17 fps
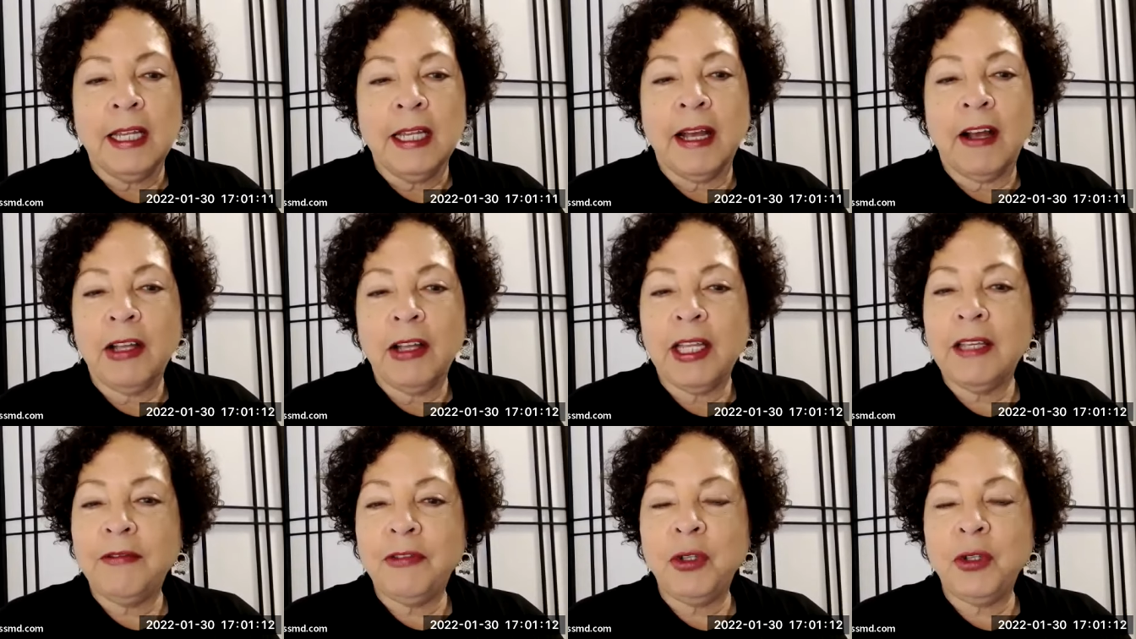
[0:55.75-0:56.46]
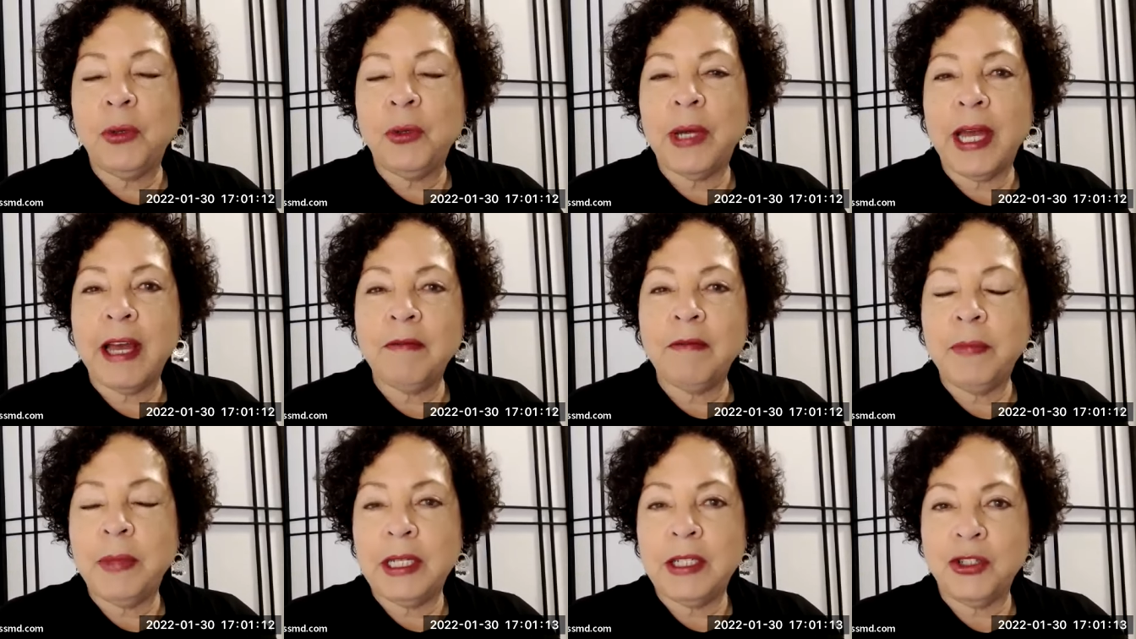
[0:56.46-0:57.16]
Now, if you
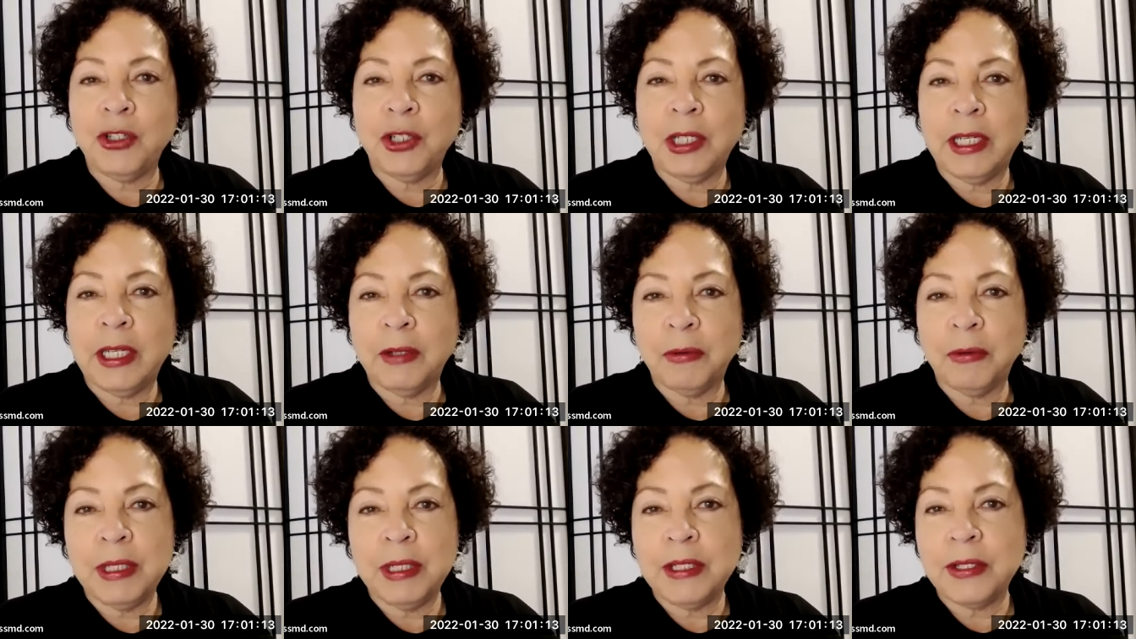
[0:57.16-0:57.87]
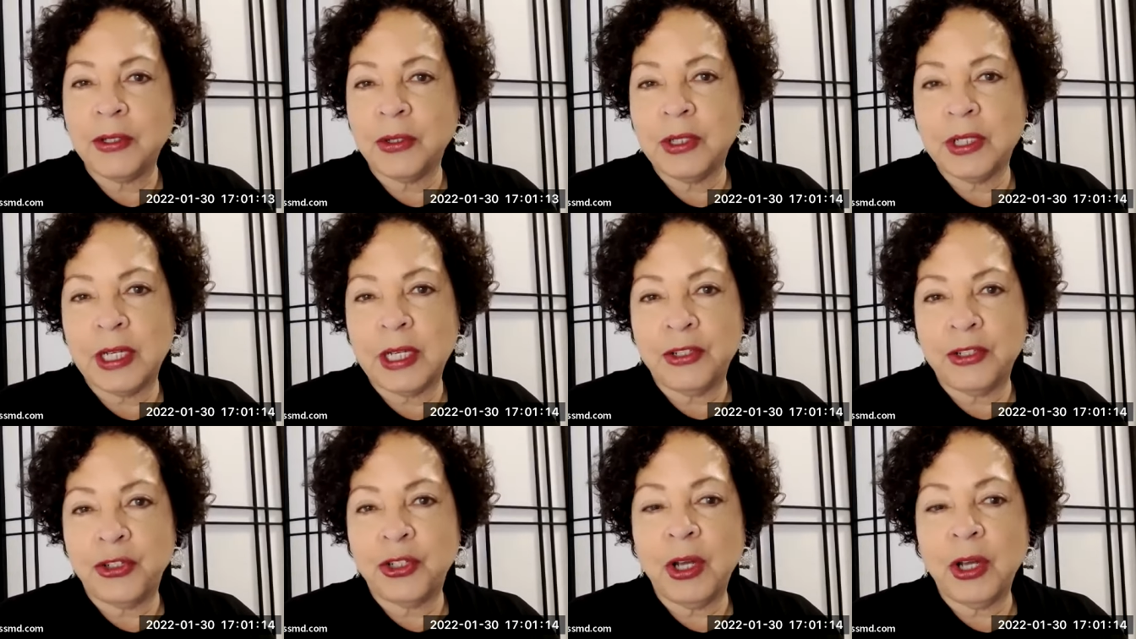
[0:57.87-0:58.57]
have binge eating, research
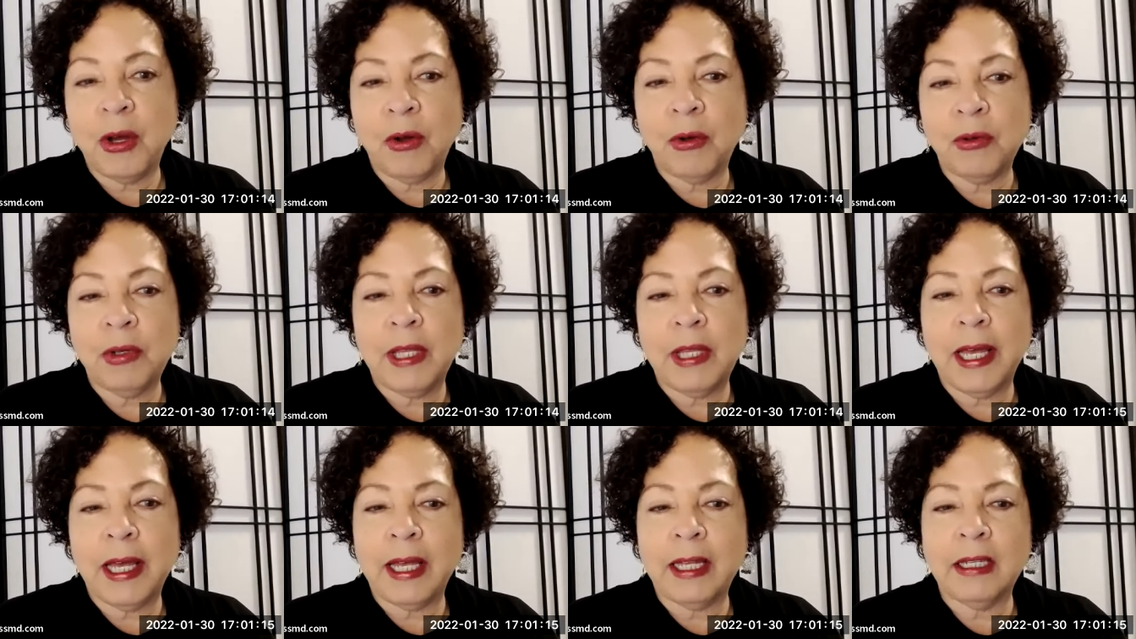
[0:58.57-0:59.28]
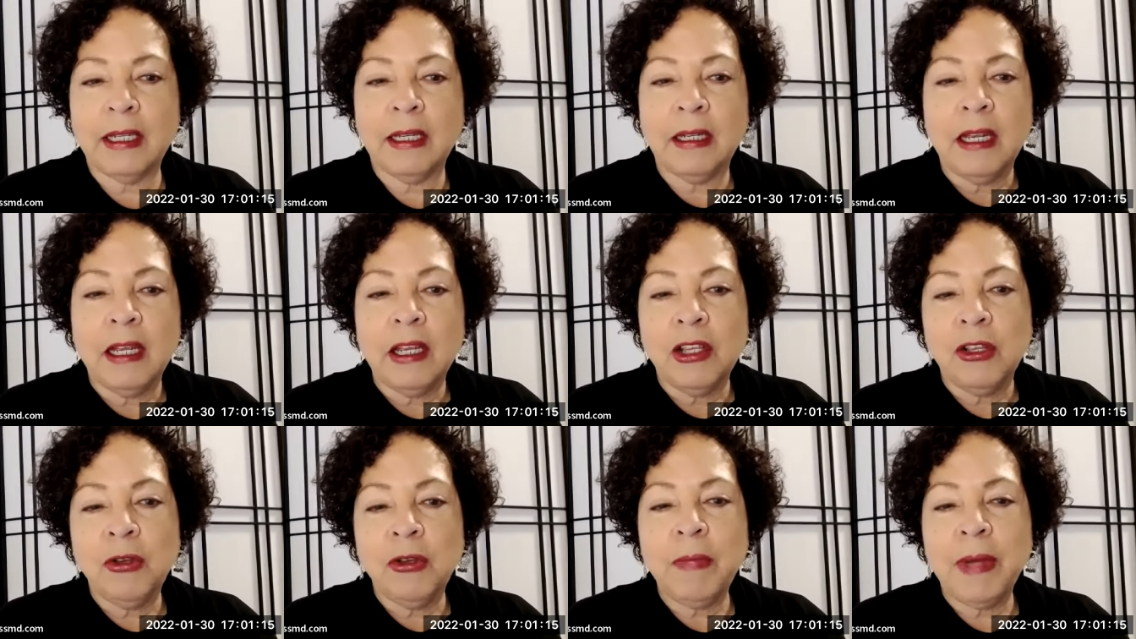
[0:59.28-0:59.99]
has shown that
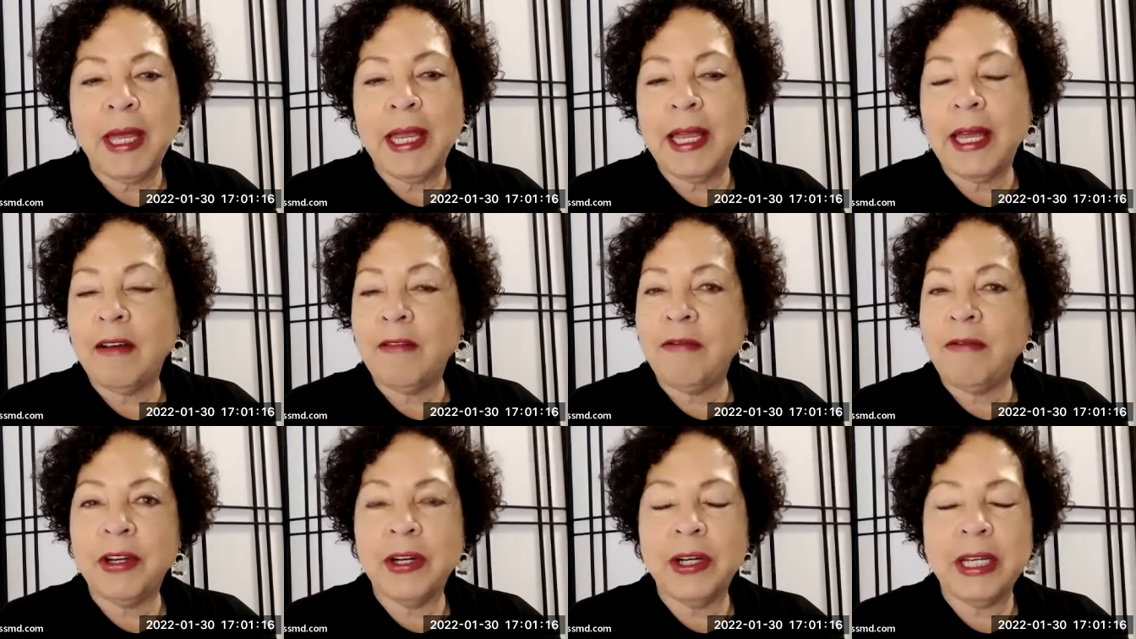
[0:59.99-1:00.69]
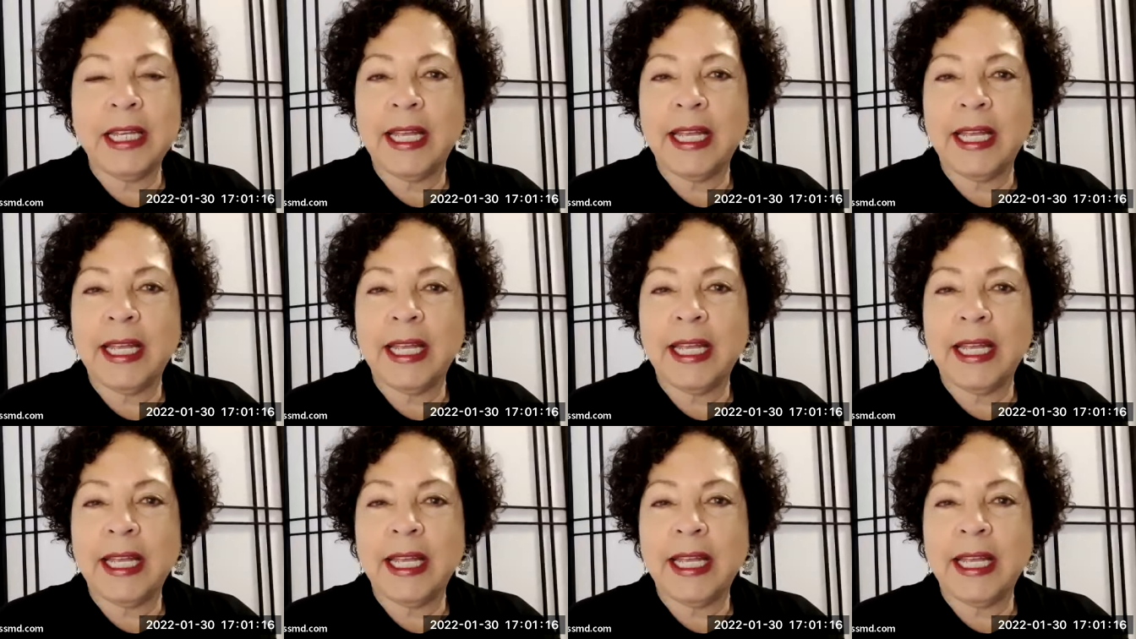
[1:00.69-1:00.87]
you may have very